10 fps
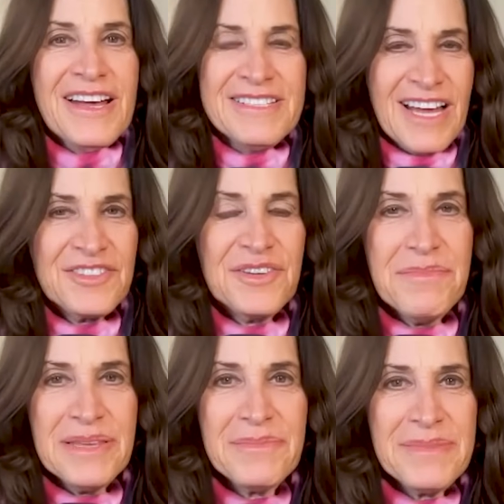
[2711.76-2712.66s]
and Dr.
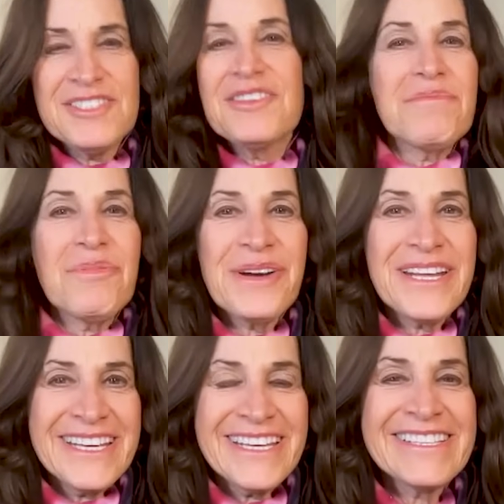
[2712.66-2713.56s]
Millman. So the
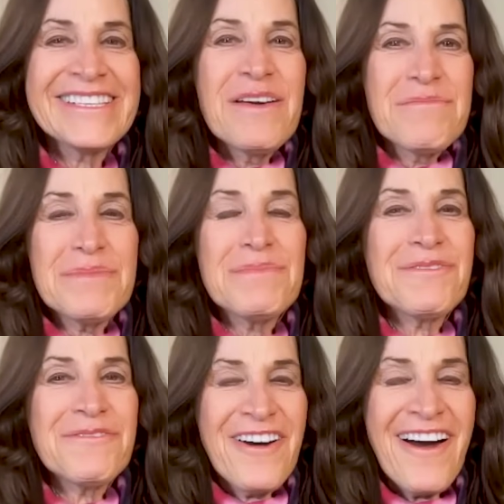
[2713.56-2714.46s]
point is,
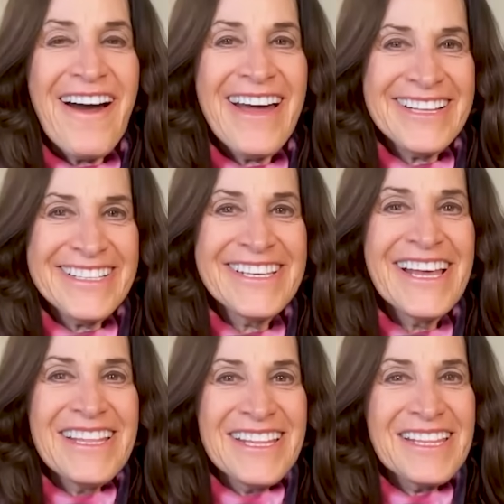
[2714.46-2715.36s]
people find
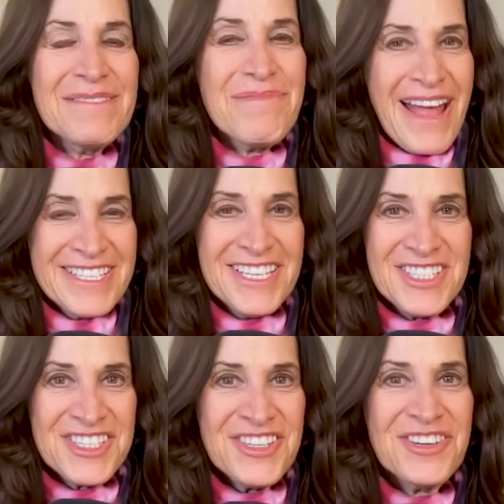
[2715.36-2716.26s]
the
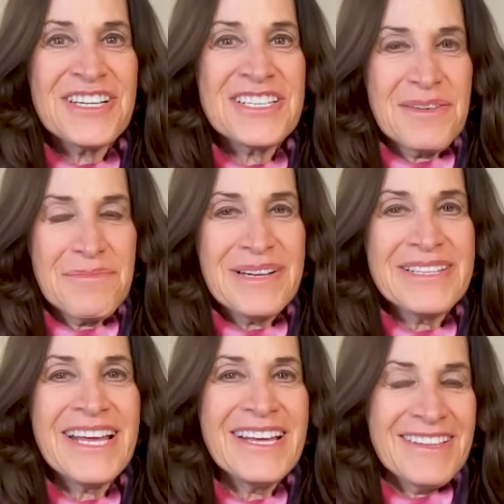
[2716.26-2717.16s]
practitioner or
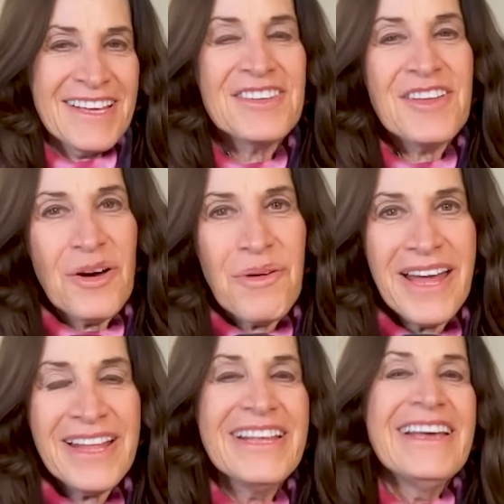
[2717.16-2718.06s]
someone they like, you know
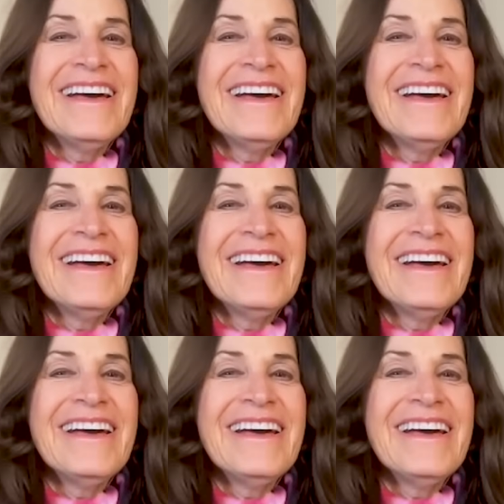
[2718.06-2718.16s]
what?